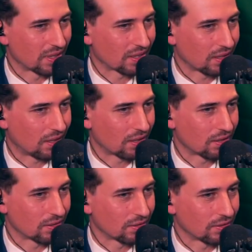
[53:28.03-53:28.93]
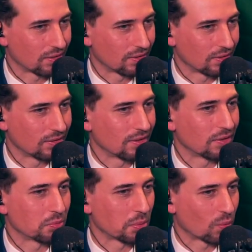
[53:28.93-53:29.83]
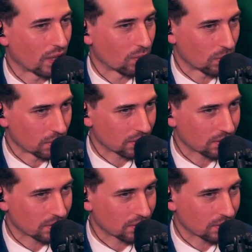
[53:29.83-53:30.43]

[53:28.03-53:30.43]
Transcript: a car, it would be way worse.